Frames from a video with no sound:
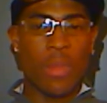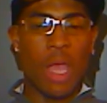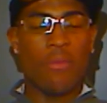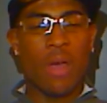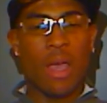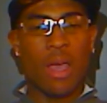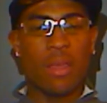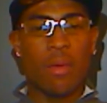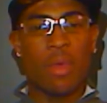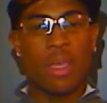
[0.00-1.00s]

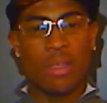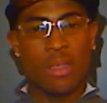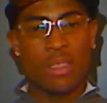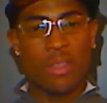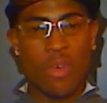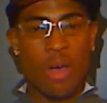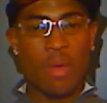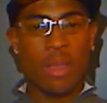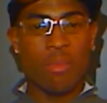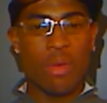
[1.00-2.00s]
I make a list of all
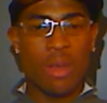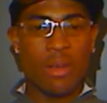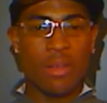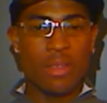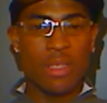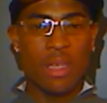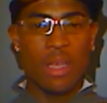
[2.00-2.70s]
my competitors